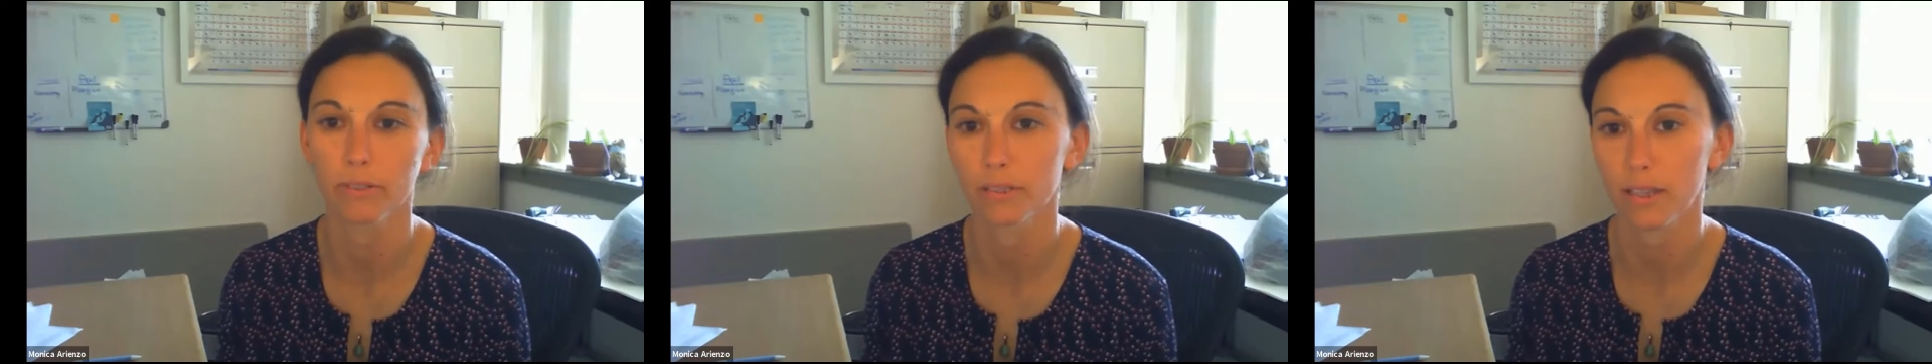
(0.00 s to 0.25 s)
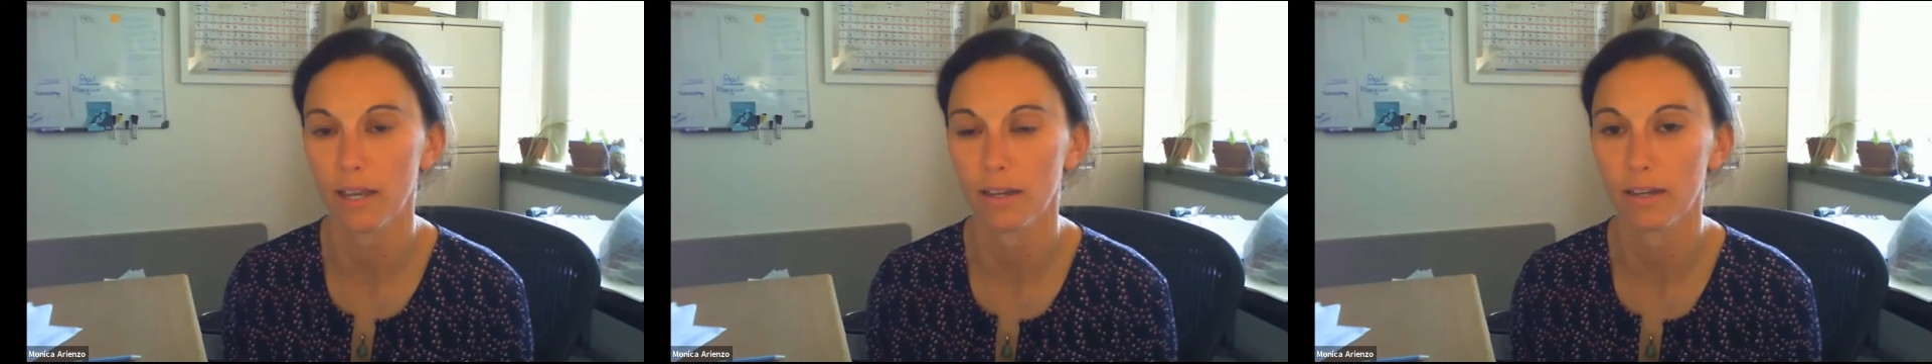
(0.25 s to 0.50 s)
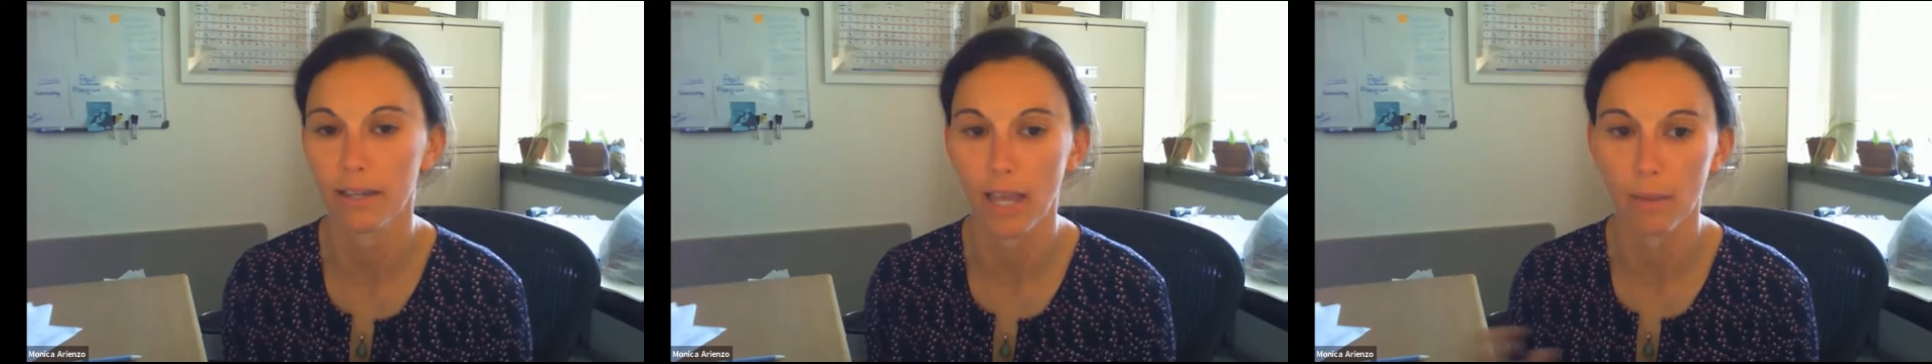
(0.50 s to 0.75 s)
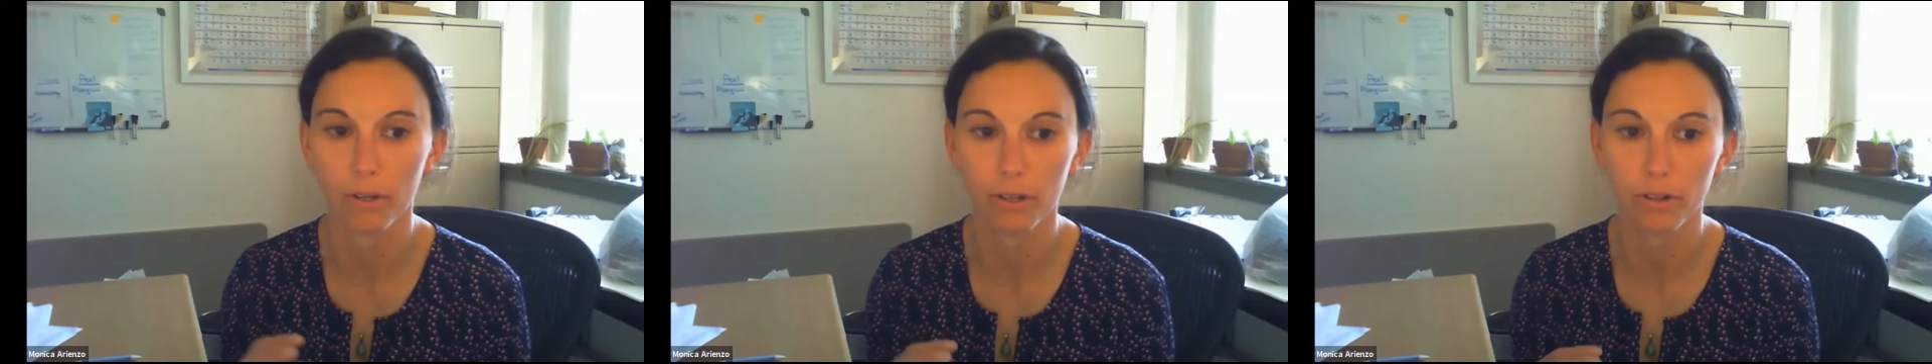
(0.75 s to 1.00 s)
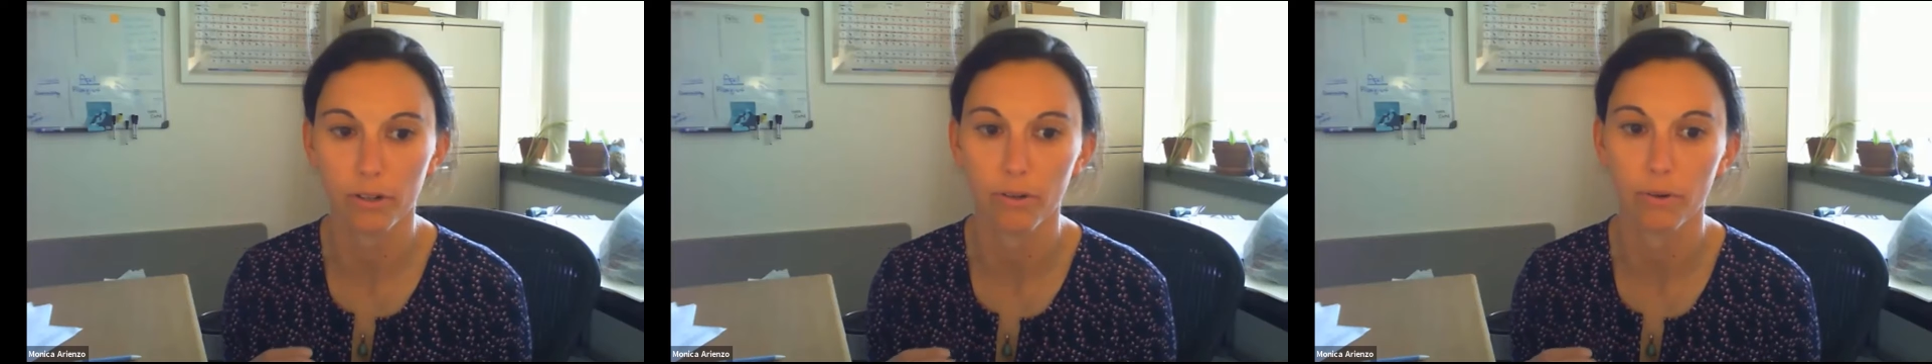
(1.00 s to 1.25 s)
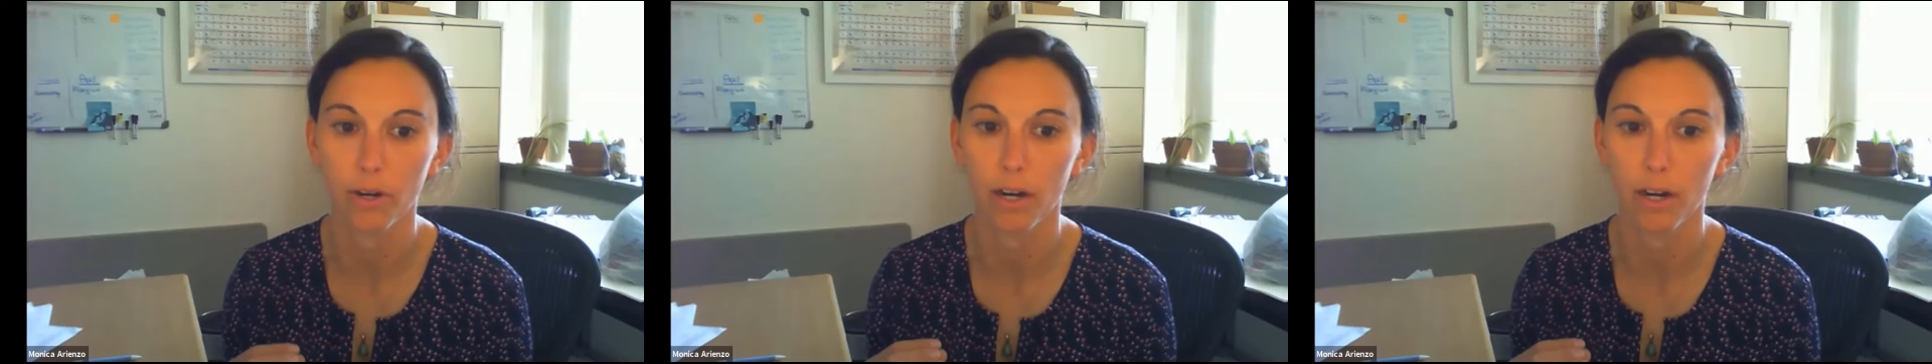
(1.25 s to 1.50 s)
is that a chemical
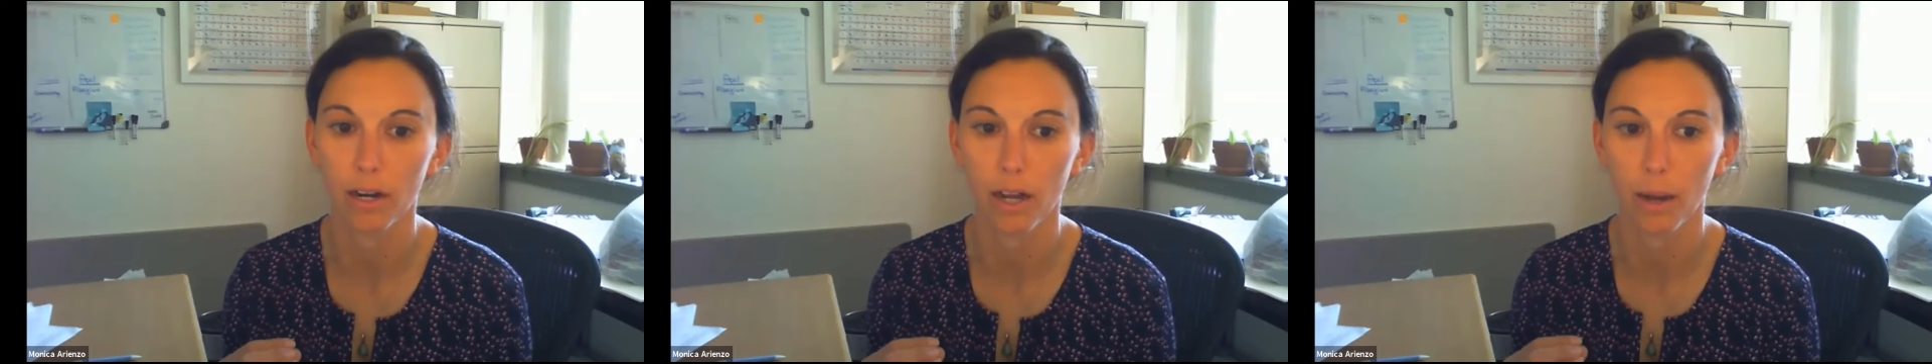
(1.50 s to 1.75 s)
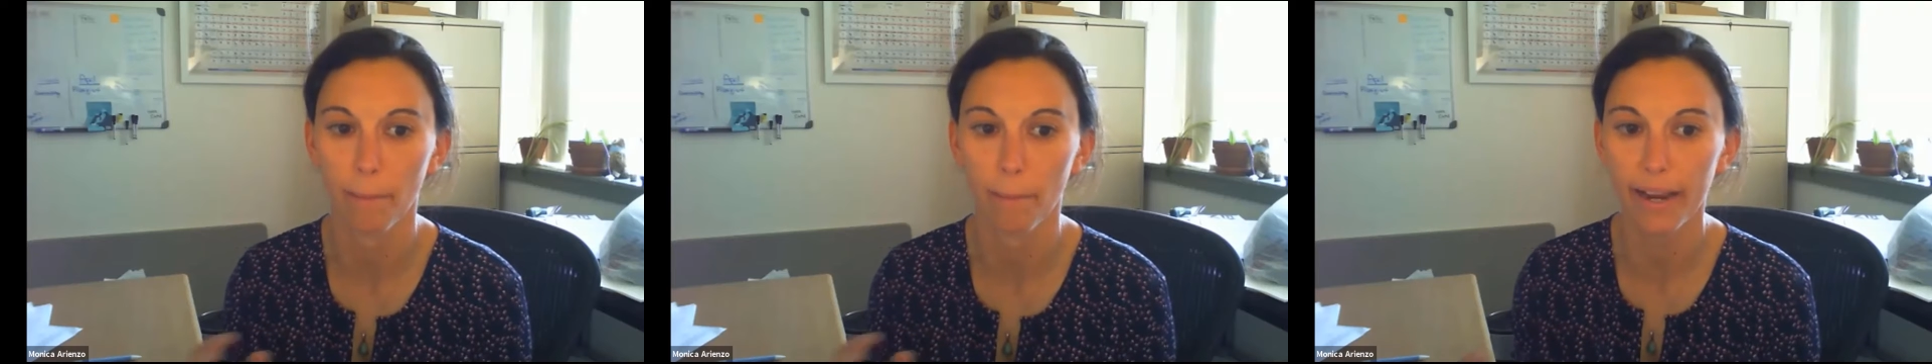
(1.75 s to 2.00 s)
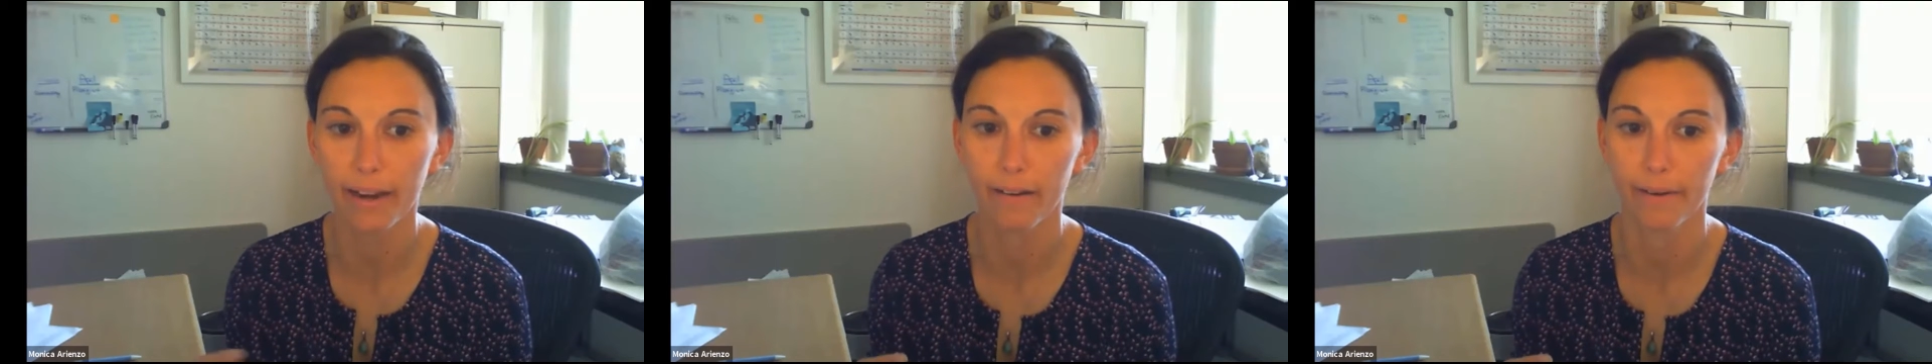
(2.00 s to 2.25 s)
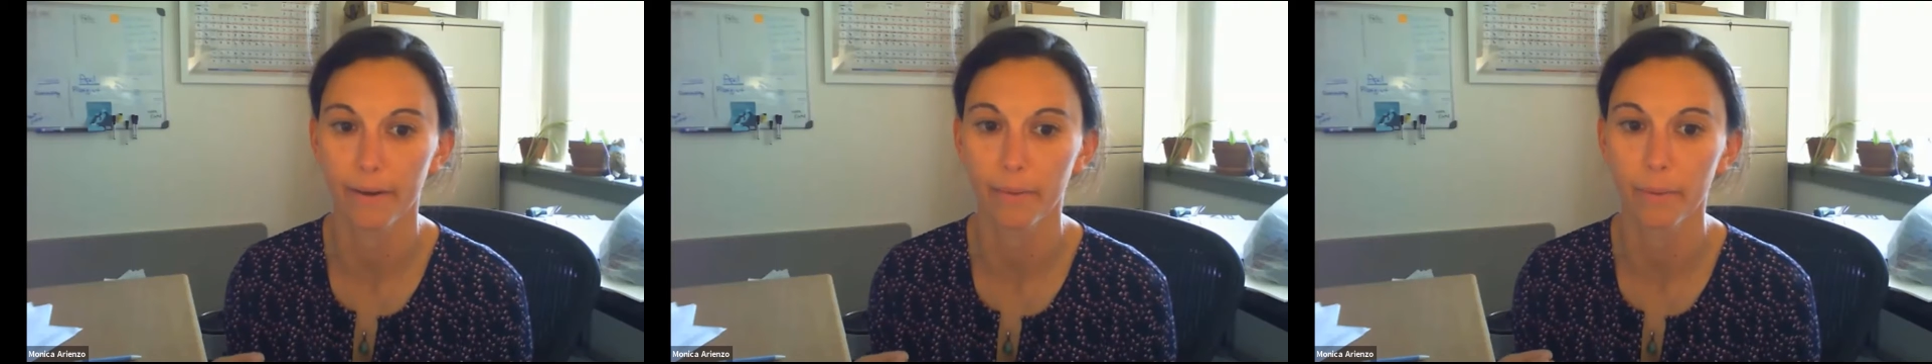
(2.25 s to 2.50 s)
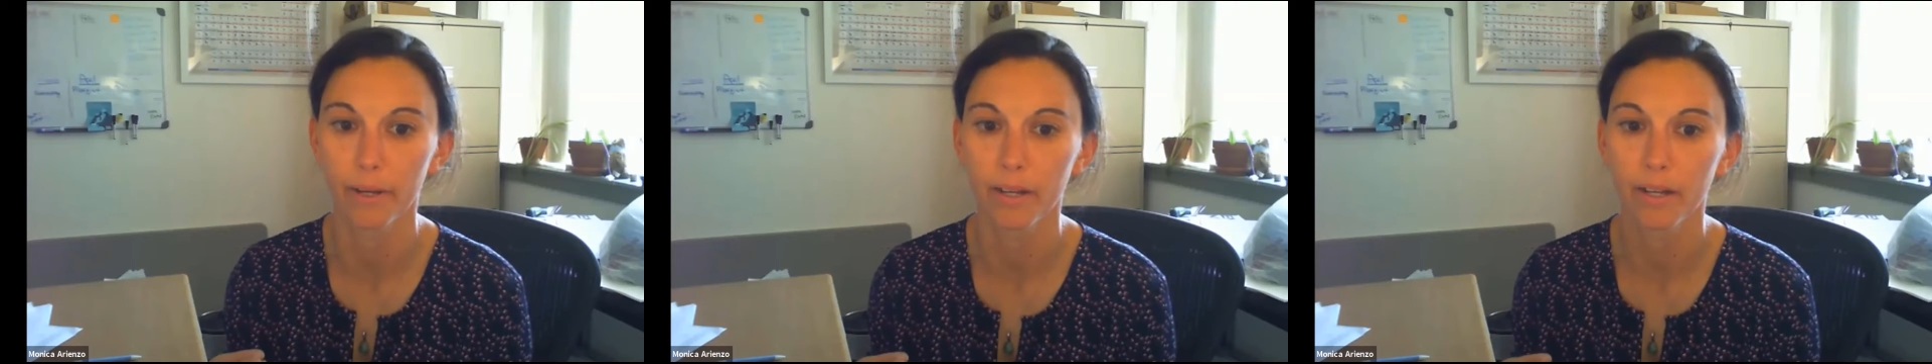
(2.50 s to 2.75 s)
or a microbe